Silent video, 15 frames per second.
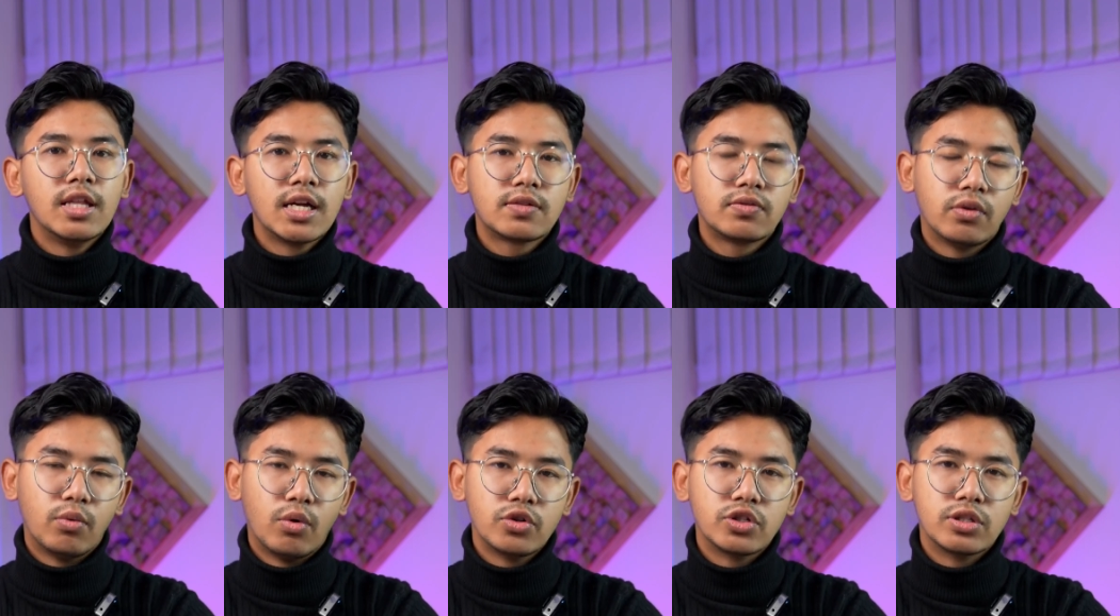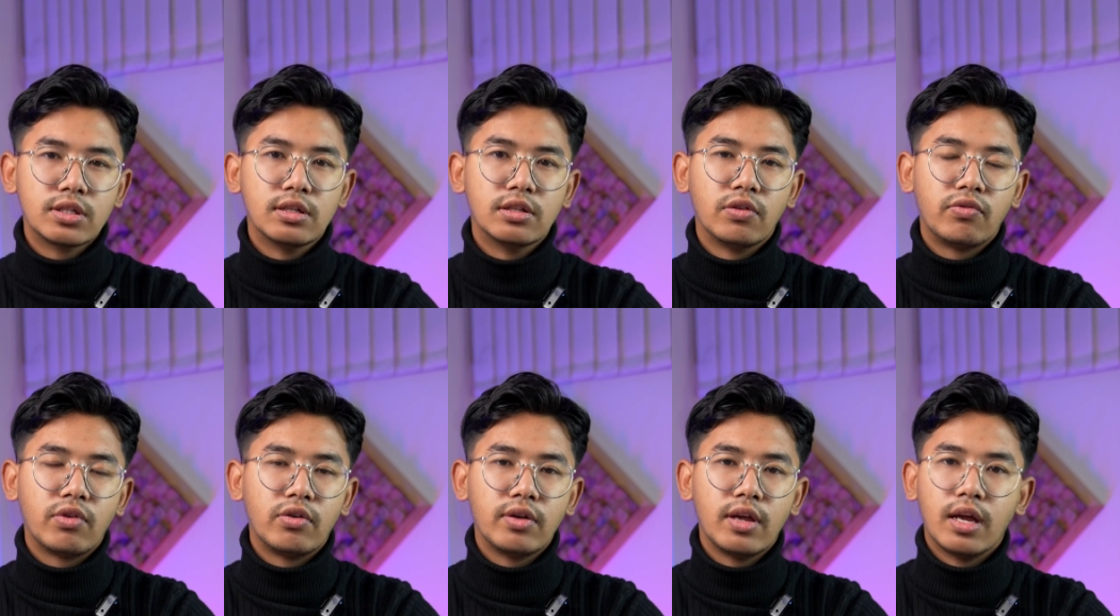Thanks for watching till the
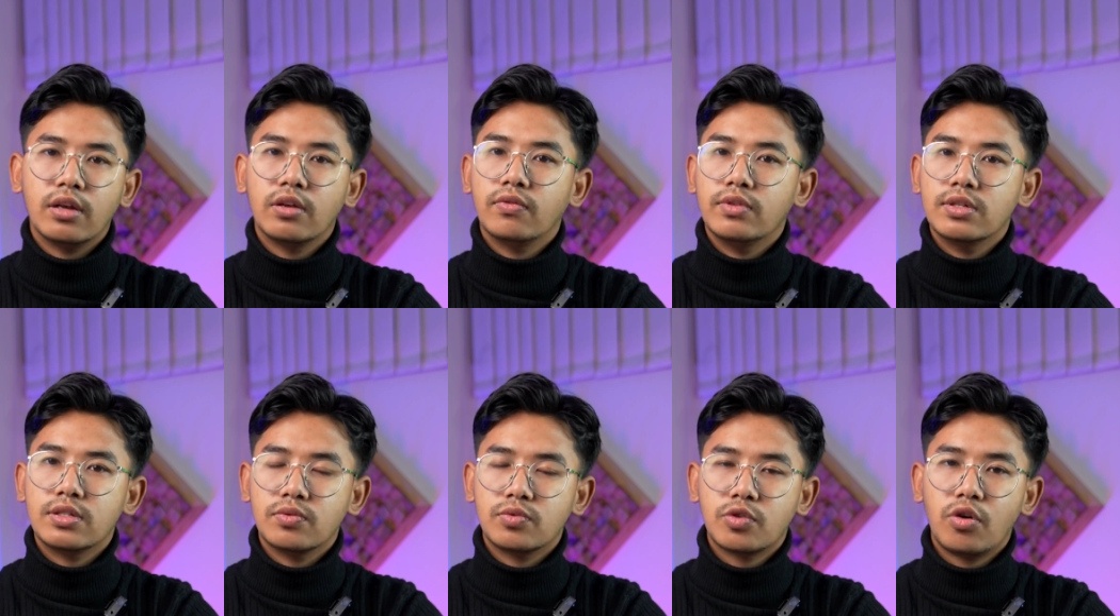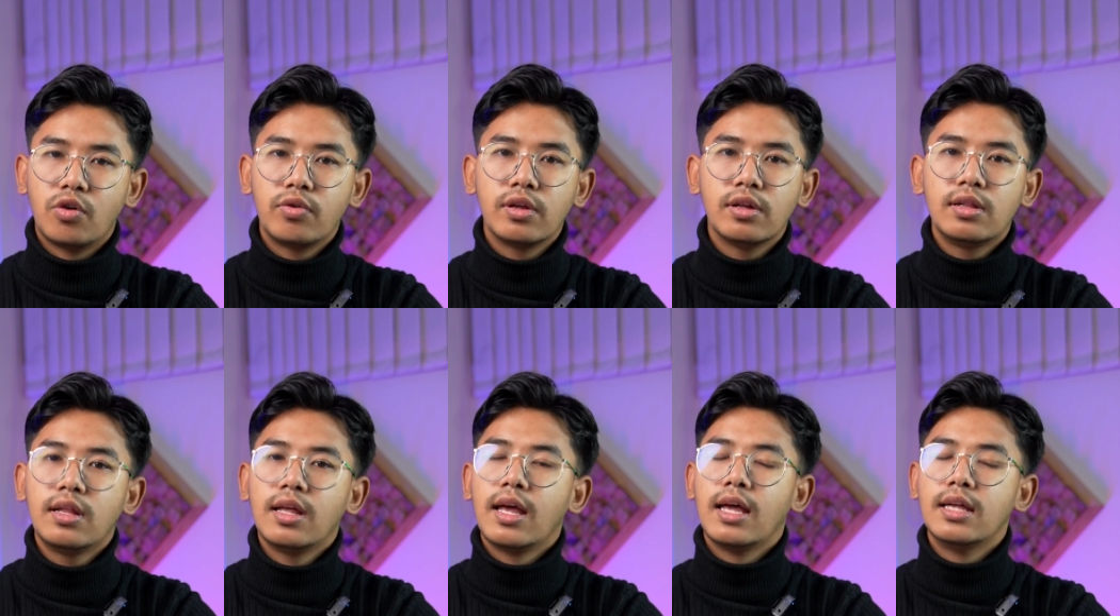very end of this
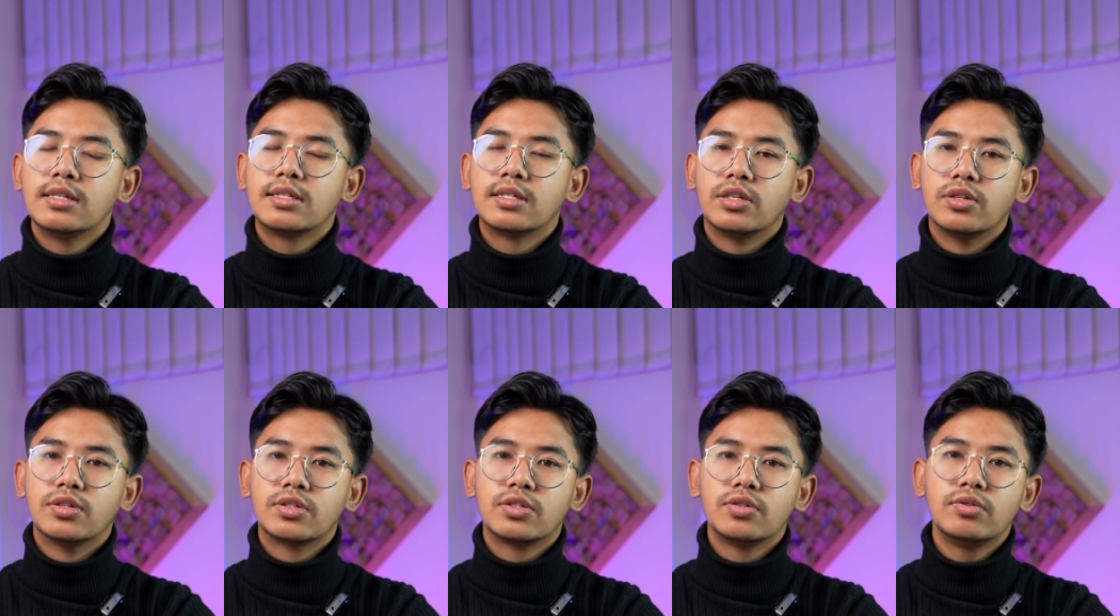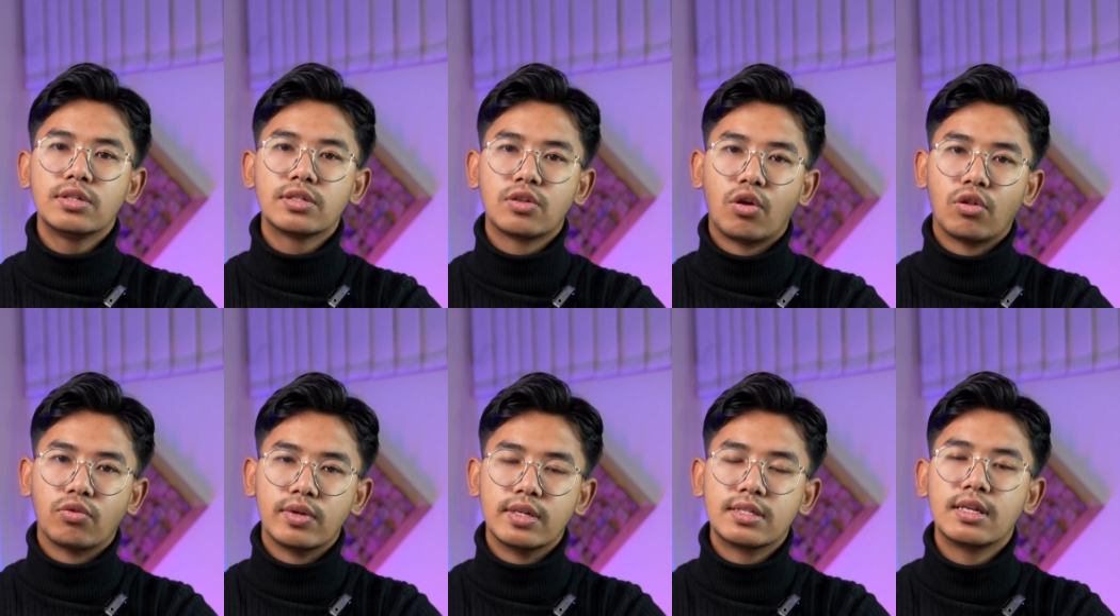tutorial and see you soon as
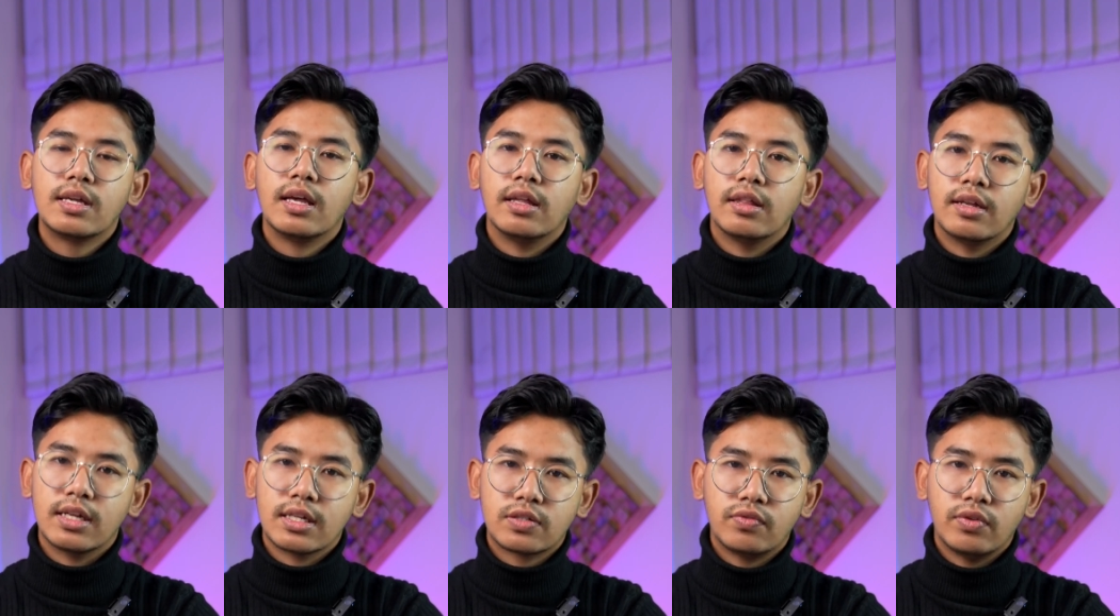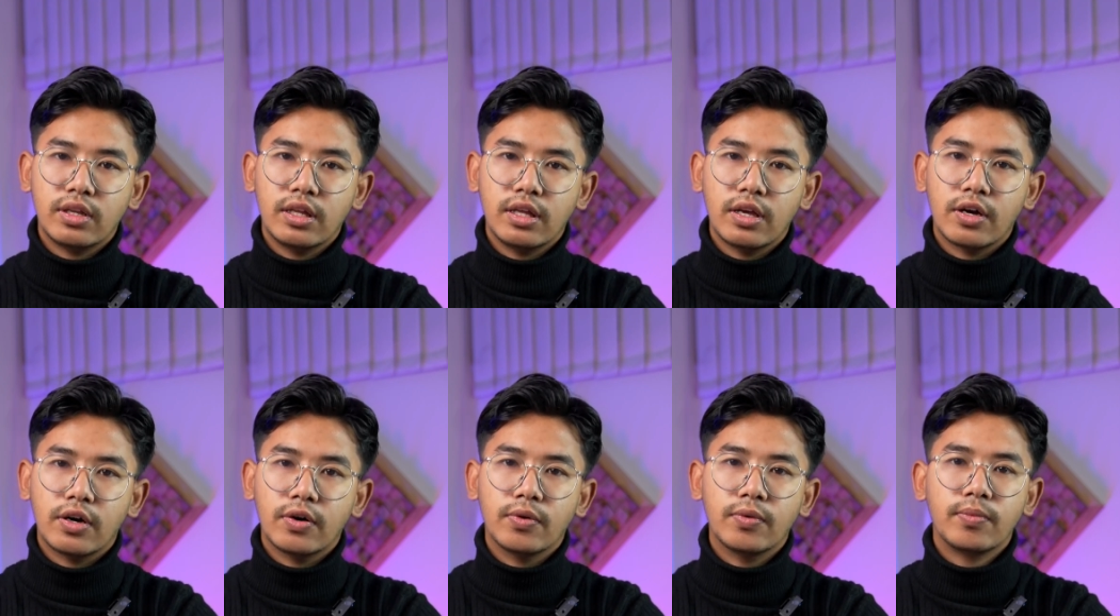always in the next
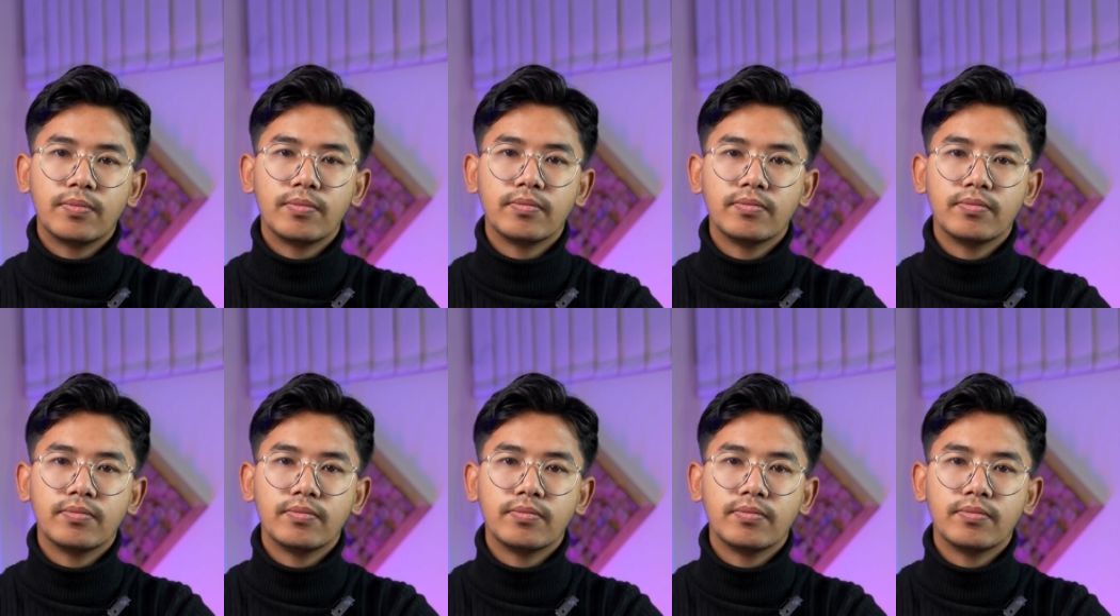video.